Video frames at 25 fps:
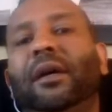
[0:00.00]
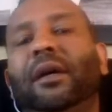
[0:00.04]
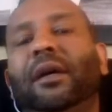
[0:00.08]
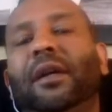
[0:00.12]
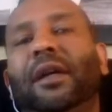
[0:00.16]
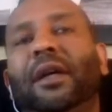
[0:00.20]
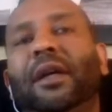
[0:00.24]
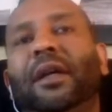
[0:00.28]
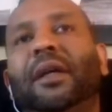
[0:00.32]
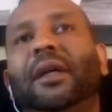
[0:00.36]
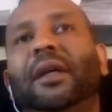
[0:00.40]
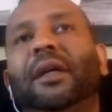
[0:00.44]

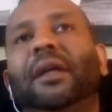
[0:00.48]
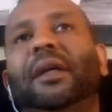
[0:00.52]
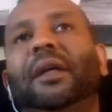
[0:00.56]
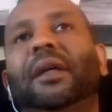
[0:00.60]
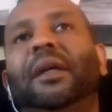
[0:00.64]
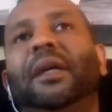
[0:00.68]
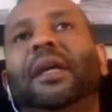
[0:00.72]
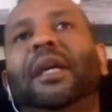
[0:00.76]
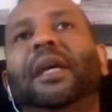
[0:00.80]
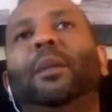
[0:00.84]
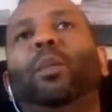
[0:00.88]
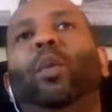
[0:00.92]
to
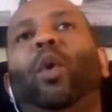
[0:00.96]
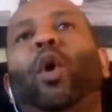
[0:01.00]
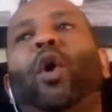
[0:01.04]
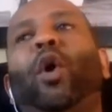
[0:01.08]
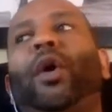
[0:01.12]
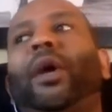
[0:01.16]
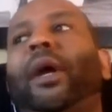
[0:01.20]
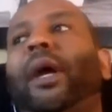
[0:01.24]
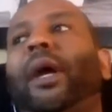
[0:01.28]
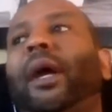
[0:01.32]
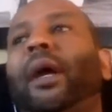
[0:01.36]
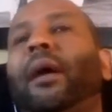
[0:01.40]
keep
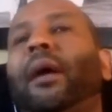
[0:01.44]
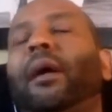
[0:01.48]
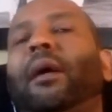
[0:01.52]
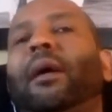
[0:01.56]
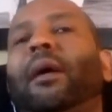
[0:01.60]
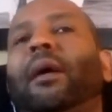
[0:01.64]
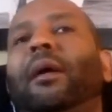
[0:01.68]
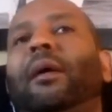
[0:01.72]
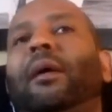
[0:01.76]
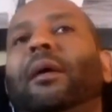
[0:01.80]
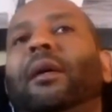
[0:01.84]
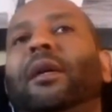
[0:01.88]
working,
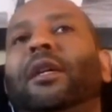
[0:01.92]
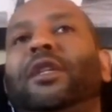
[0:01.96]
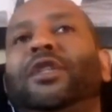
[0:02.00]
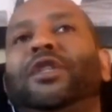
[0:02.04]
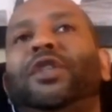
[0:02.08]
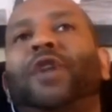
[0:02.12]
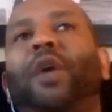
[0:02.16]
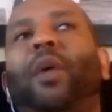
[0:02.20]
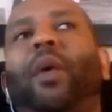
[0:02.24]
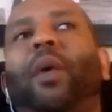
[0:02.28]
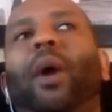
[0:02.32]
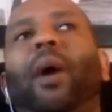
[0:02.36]
to
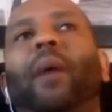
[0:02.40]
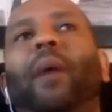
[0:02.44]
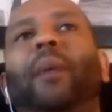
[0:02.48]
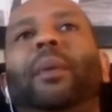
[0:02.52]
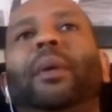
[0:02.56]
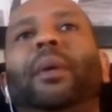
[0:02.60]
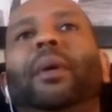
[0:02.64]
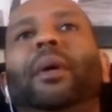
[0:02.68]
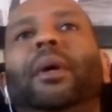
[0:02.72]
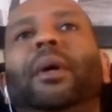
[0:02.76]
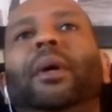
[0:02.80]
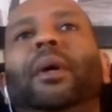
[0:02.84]
show
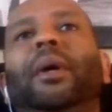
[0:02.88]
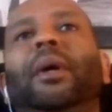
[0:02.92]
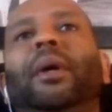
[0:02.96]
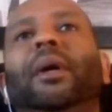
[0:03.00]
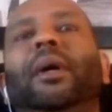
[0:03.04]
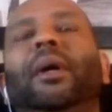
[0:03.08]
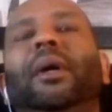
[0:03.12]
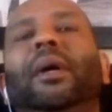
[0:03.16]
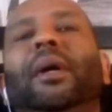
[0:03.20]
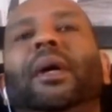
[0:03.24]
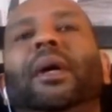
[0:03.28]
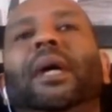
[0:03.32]
up
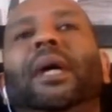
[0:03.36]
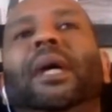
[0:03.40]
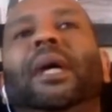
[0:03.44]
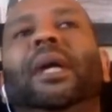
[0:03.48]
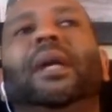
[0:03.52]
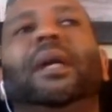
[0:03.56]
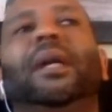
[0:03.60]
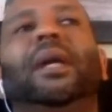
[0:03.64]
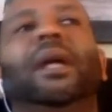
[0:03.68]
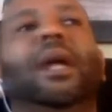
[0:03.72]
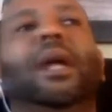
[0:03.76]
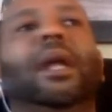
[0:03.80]

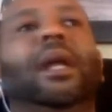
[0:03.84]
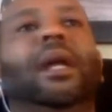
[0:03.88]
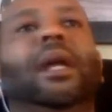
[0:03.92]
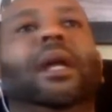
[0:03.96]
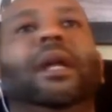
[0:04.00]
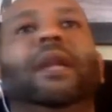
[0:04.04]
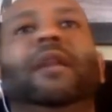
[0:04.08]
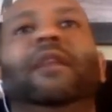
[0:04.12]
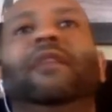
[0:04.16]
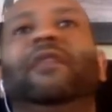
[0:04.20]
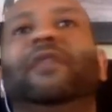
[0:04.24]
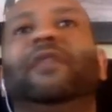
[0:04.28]
and
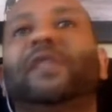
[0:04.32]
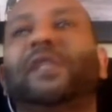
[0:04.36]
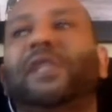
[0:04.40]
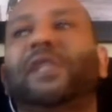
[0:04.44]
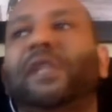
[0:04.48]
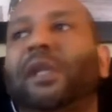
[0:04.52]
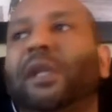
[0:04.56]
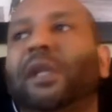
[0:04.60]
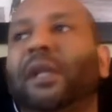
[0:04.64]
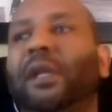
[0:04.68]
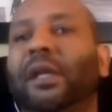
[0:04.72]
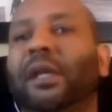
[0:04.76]
clean the
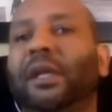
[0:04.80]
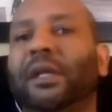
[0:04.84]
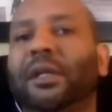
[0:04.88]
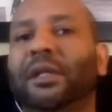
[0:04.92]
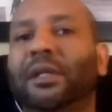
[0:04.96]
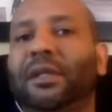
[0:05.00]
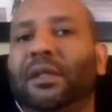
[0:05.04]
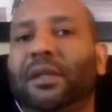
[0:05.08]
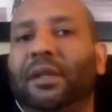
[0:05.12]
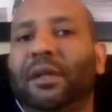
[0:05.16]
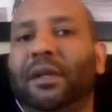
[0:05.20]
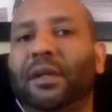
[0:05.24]

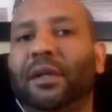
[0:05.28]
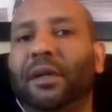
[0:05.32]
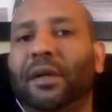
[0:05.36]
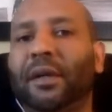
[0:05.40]
facilities